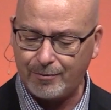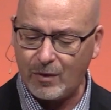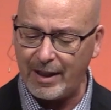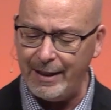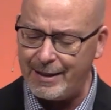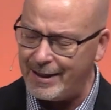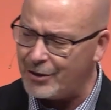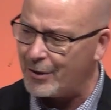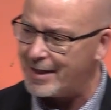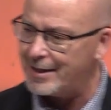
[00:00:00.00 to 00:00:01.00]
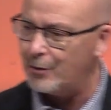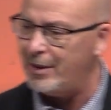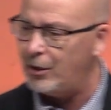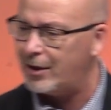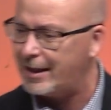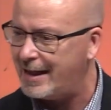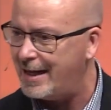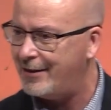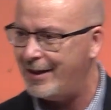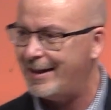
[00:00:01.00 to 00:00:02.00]
It's interesting. We look at that
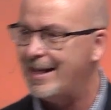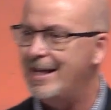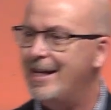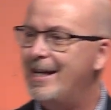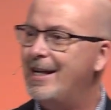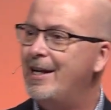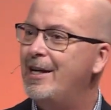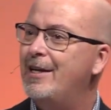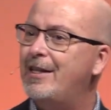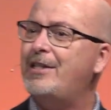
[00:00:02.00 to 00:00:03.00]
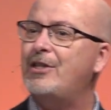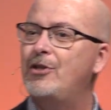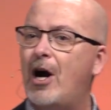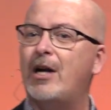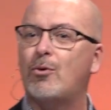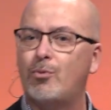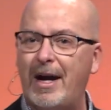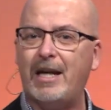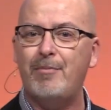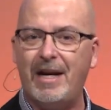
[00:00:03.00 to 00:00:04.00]
and think, this is not a
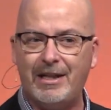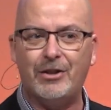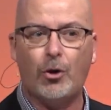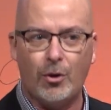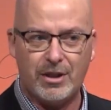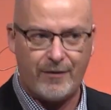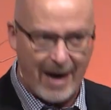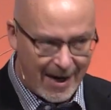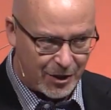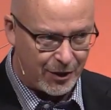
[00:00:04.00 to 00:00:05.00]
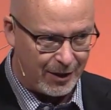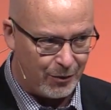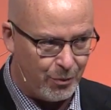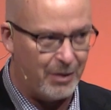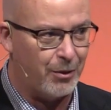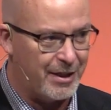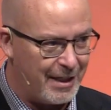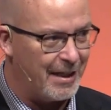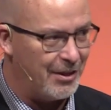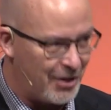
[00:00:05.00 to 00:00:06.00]
recommended course of action when we're
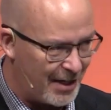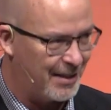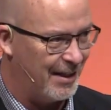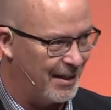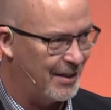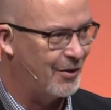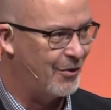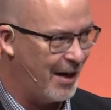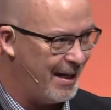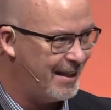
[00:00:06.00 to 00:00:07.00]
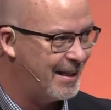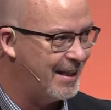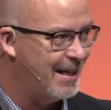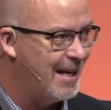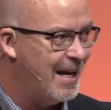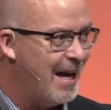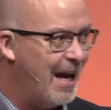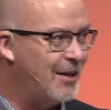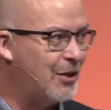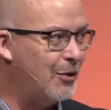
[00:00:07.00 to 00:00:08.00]
seeking justice, right?
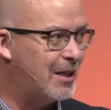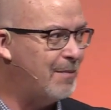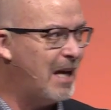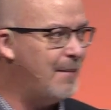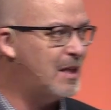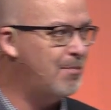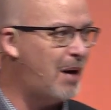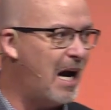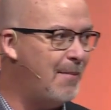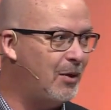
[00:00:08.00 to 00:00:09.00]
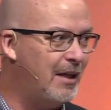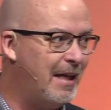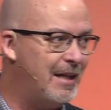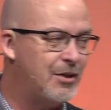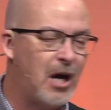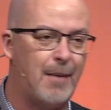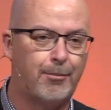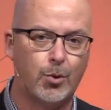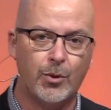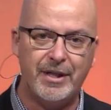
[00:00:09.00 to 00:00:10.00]
And so sometimes the Bible is not
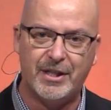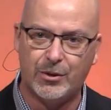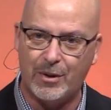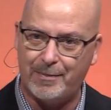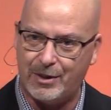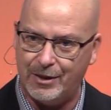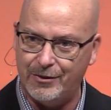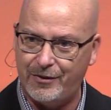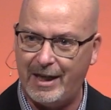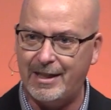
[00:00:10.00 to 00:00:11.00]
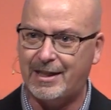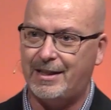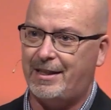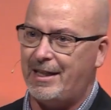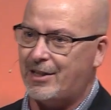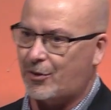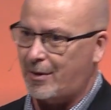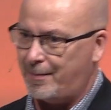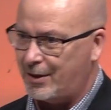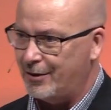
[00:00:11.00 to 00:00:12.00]
prescriptive, it's
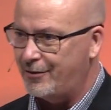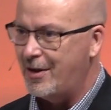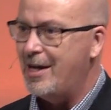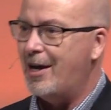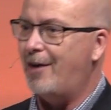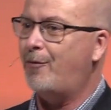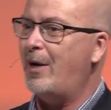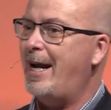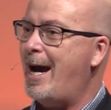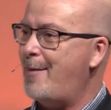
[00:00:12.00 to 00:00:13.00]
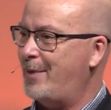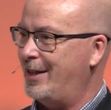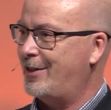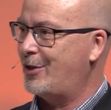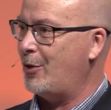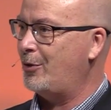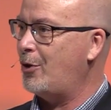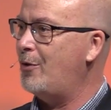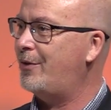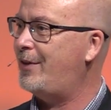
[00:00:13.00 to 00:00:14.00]
descriptive of what happens. So
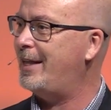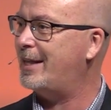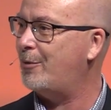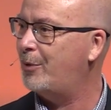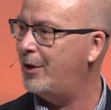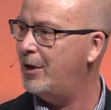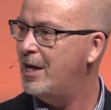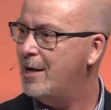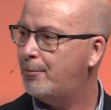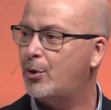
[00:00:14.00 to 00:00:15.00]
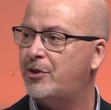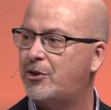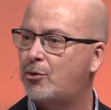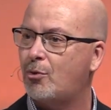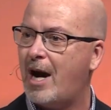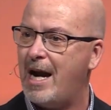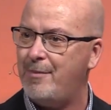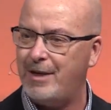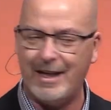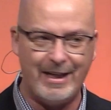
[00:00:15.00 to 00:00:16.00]
don't think that we're
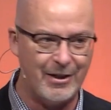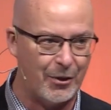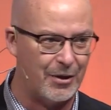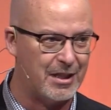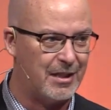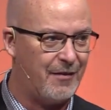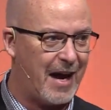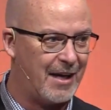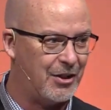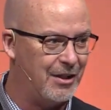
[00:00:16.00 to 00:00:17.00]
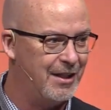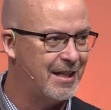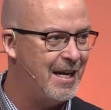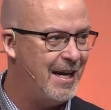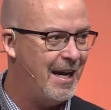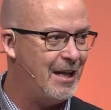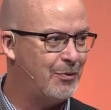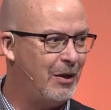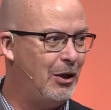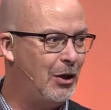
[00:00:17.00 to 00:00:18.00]
prescribing any courses of actions as
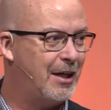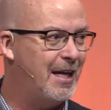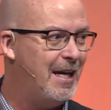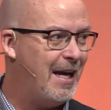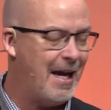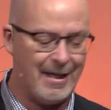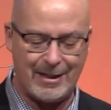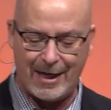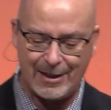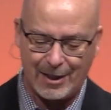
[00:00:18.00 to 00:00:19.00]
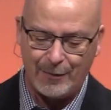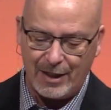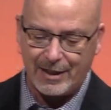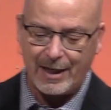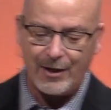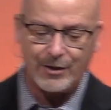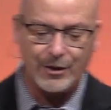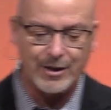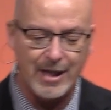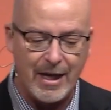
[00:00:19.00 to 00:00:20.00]
we look at some of these
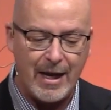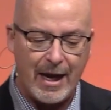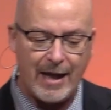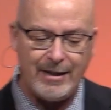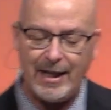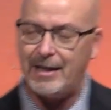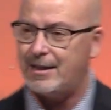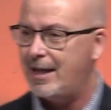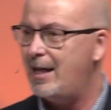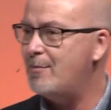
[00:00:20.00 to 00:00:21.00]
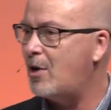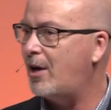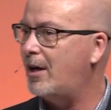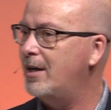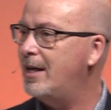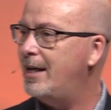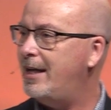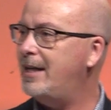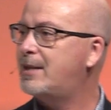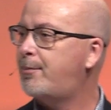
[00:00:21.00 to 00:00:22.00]
characters. And yet Tamar
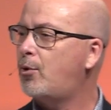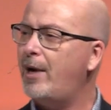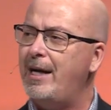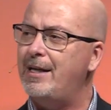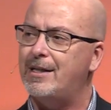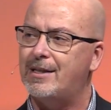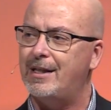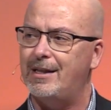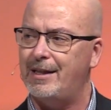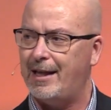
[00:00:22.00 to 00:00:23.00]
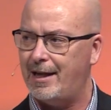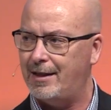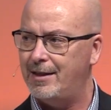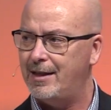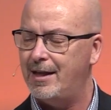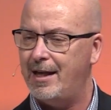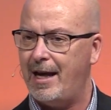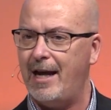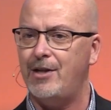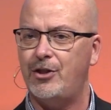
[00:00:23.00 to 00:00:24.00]
is praised in the end,
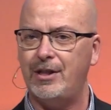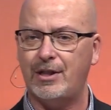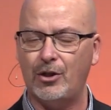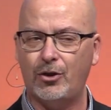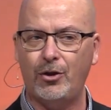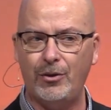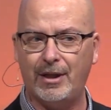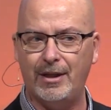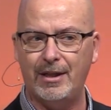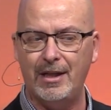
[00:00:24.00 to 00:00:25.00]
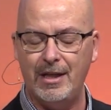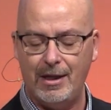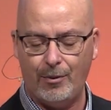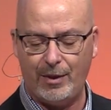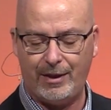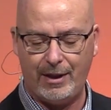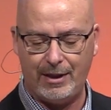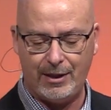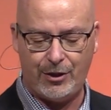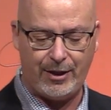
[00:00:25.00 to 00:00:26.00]
and she's included within
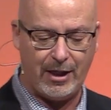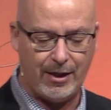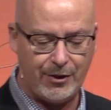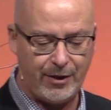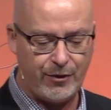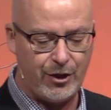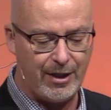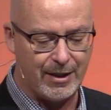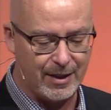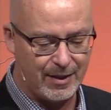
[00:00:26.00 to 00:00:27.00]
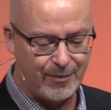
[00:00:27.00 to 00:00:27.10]
the genealogy of Jesus.